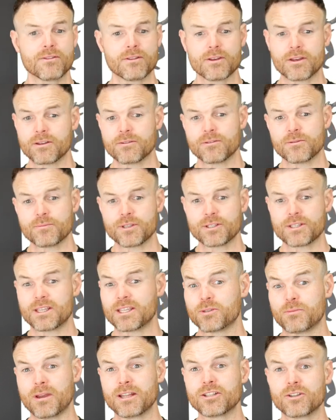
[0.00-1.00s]
the music
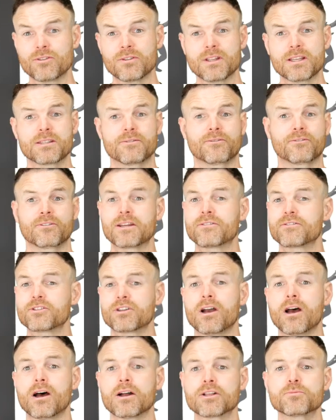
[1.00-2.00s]
teacher may do this free of
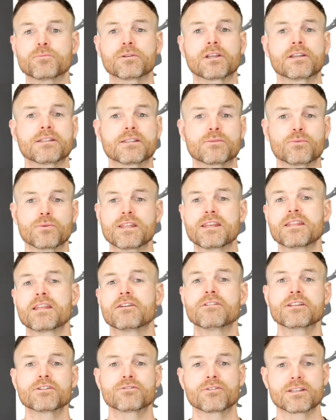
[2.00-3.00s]
charge because it's within
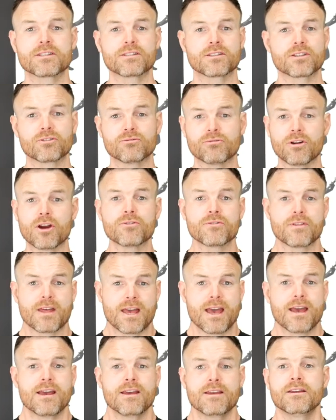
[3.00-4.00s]
their interest to grow
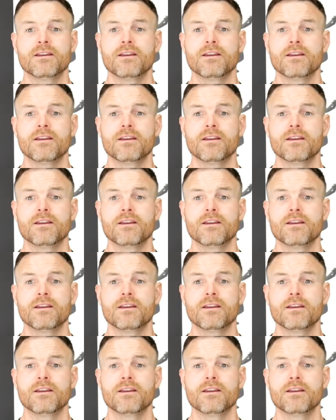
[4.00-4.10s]
their